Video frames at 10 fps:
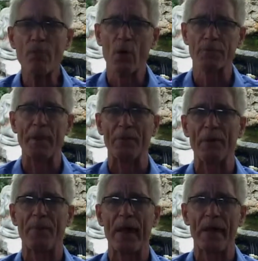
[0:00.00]
force people
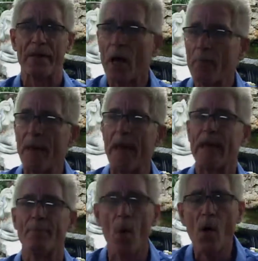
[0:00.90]
to pay. They'll
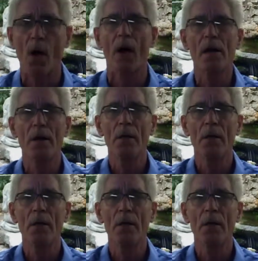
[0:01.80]
pay more